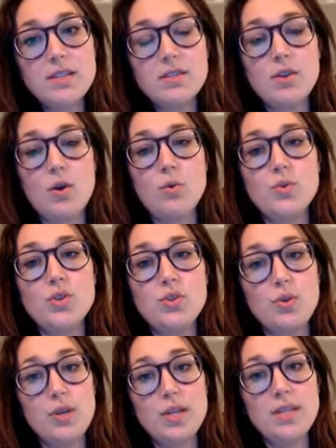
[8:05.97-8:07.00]
so
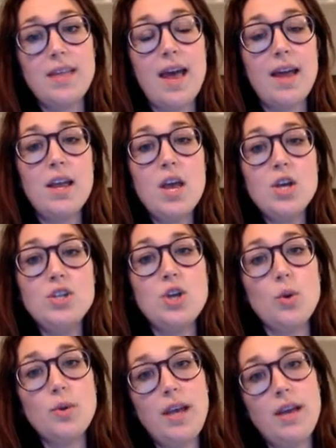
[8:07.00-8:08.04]
students that
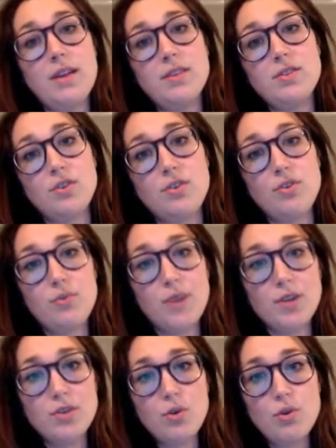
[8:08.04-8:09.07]
don't hit a certain
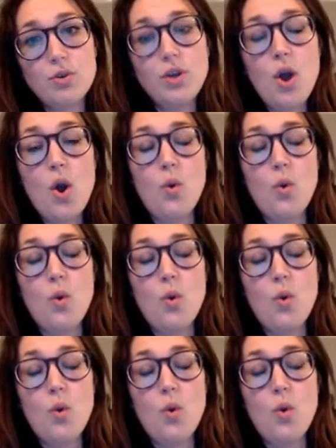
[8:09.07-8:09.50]
threshold,